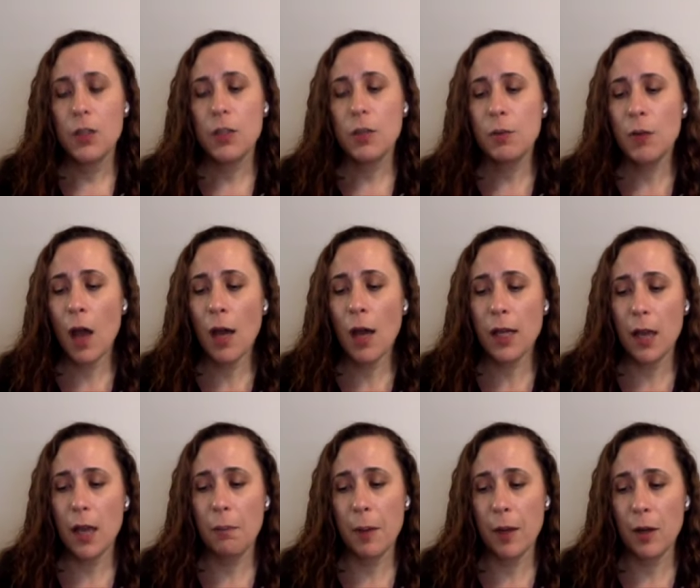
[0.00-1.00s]
So
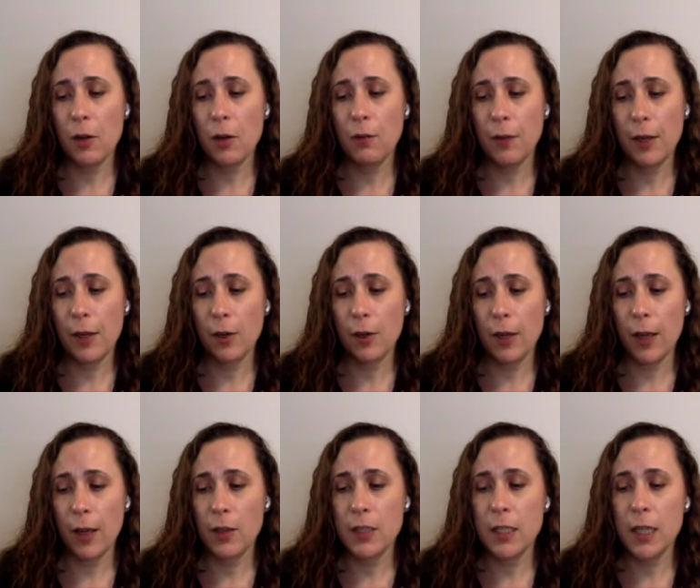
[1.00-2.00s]
Nadia bit her
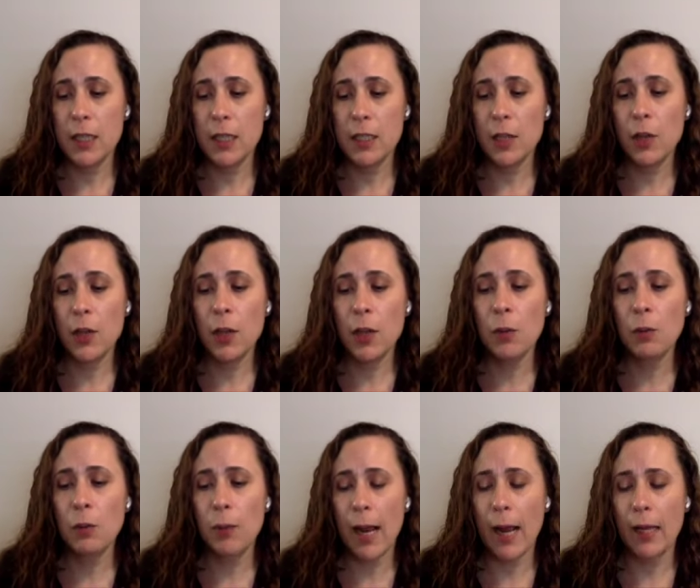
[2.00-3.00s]
fingernails until they
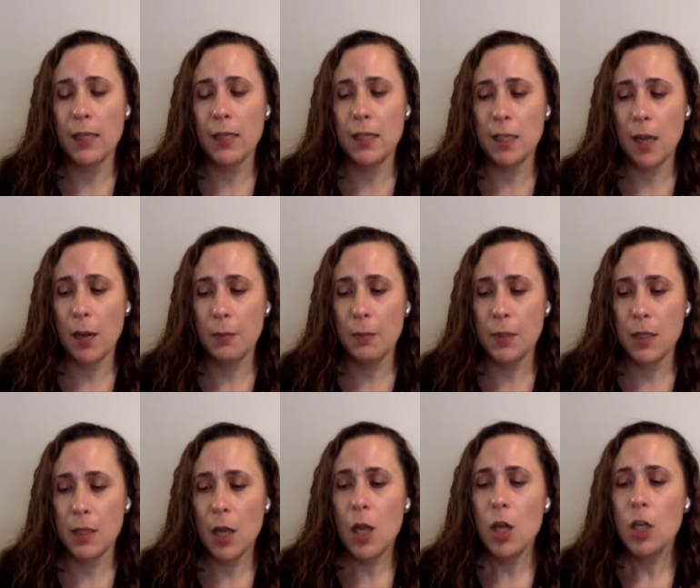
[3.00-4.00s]
were ragged stumps
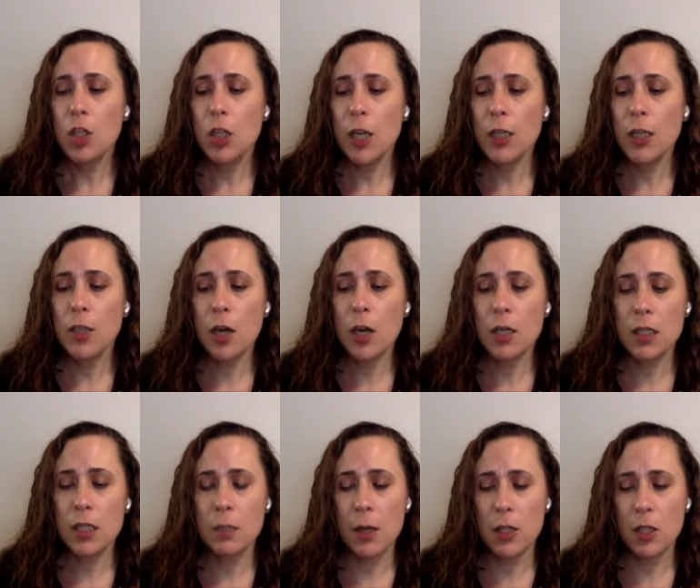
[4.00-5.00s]
she had dark
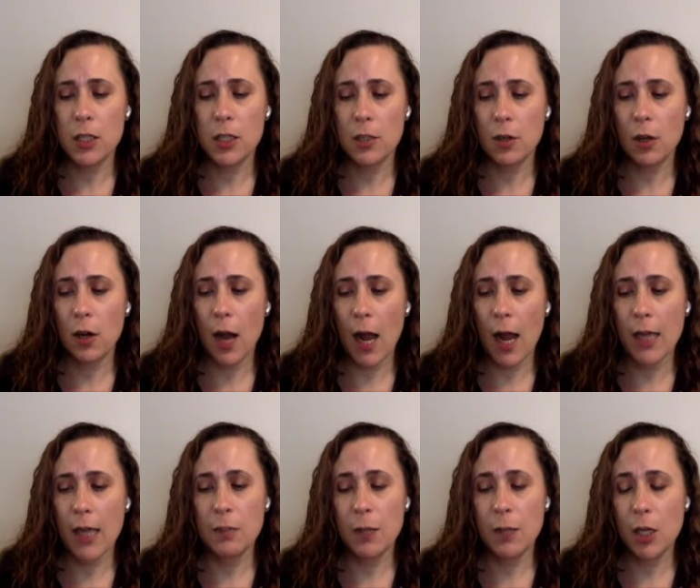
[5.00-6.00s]
smudges under her
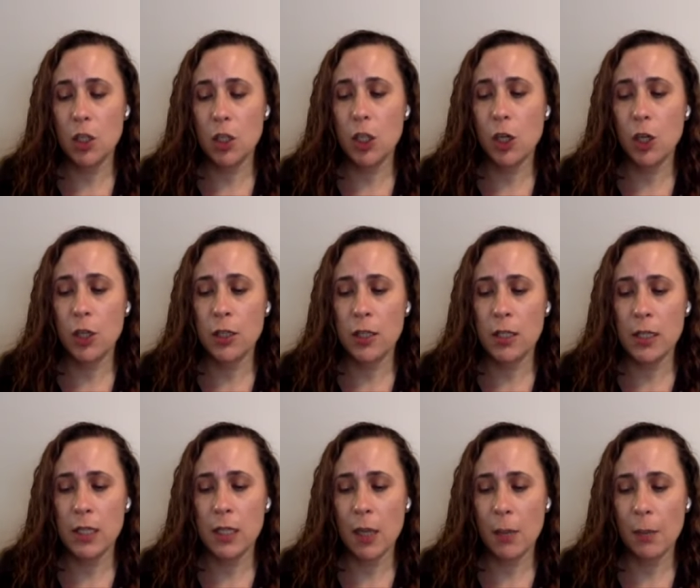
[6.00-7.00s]
eyes because she couldn't
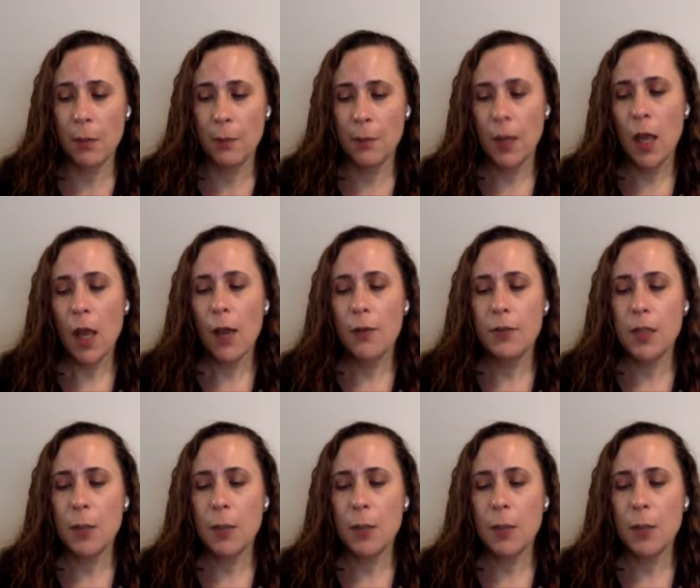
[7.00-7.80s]
sleep. If